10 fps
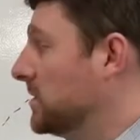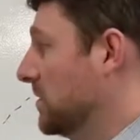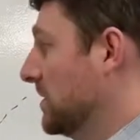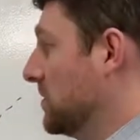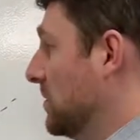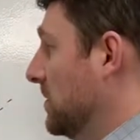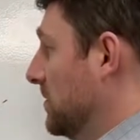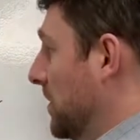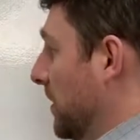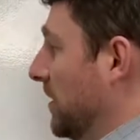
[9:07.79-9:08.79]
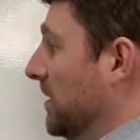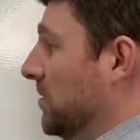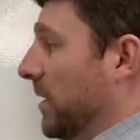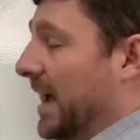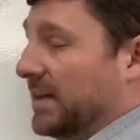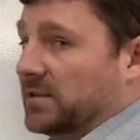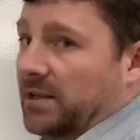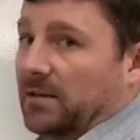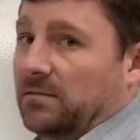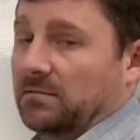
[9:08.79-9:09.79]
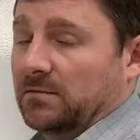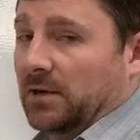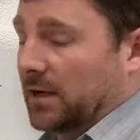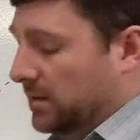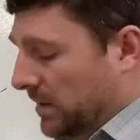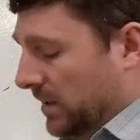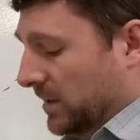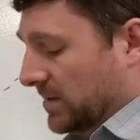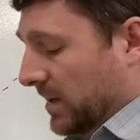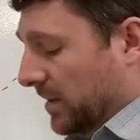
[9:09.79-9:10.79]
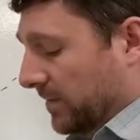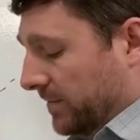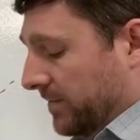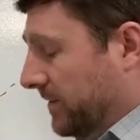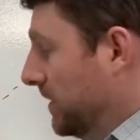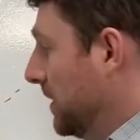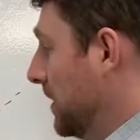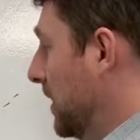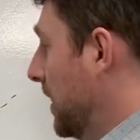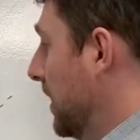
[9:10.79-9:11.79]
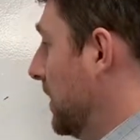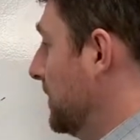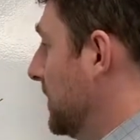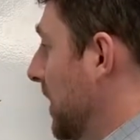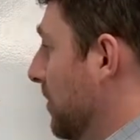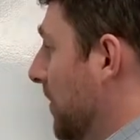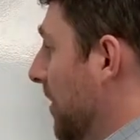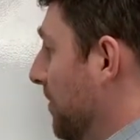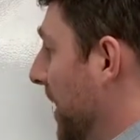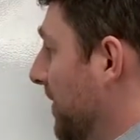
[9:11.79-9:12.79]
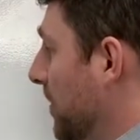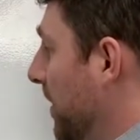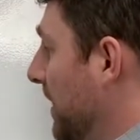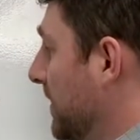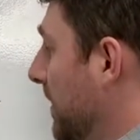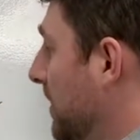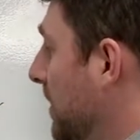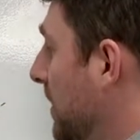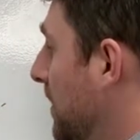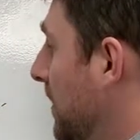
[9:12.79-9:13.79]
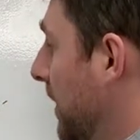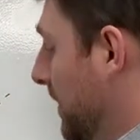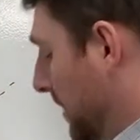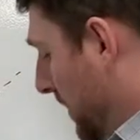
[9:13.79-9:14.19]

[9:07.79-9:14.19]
So this would turn it into a hexane, right? Instead of a methylpentane, right?